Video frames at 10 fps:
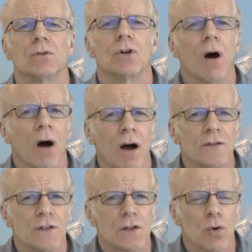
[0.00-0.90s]

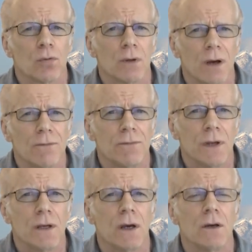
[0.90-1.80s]
God so loved
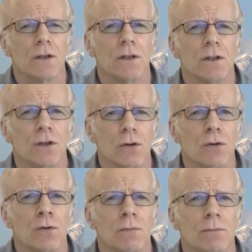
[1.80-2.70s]

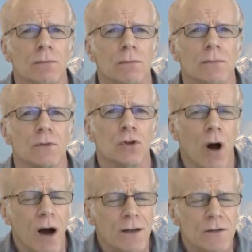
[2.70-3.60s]
you.
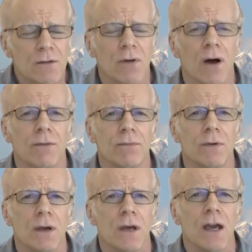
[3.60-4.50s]
God is love,
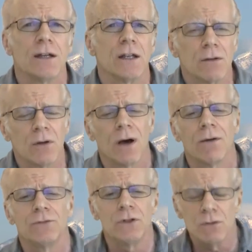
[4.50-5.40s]
and he
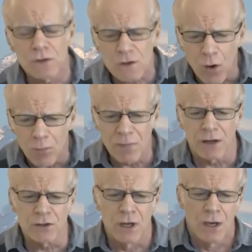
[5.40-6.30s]
loved you so
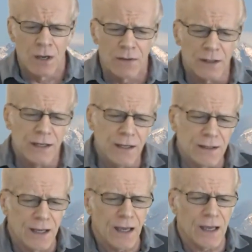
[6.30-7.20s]
much that he
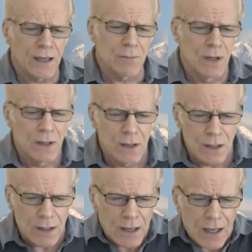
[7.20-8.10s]
came
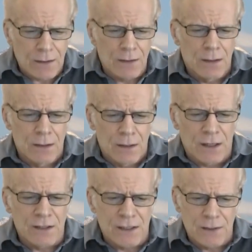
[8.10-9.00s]
and
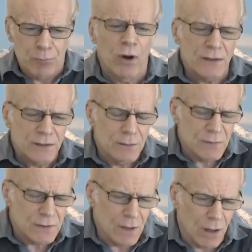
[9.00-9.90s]
expressed
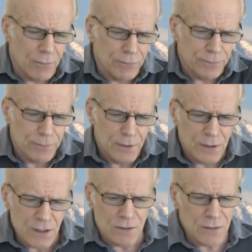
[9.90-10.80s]
himself
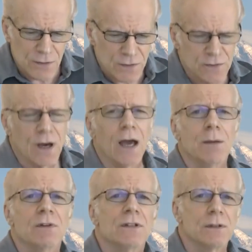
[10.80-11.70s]
into this
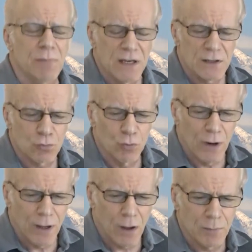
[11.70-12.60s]
time and space
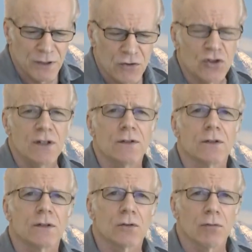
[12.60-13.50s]
realm in
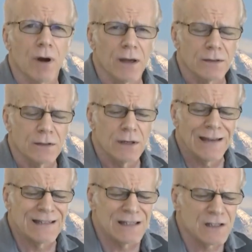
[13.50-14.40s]
Jesus Christ
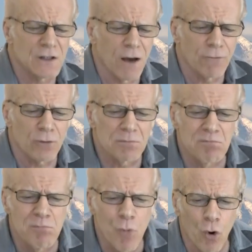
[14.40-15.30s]
and
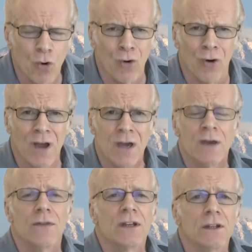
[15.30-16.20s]
suffered more
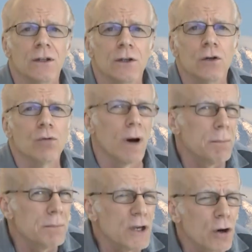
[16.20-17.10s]
than you, a
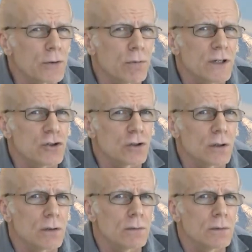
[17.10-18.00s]
mere
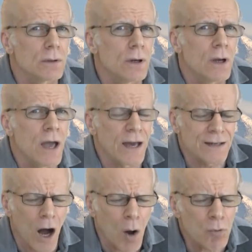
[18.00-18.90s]
creature,
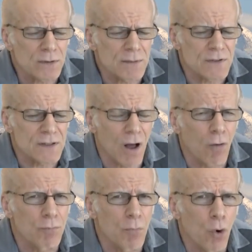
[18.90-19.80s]
and humbled
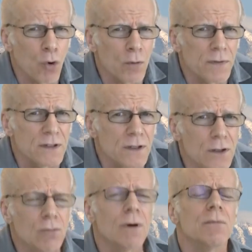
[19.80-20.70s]
himself more than
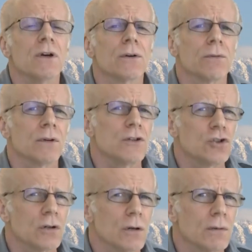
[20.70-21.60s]
you, a mere
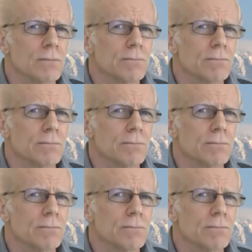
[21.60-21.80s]
creature,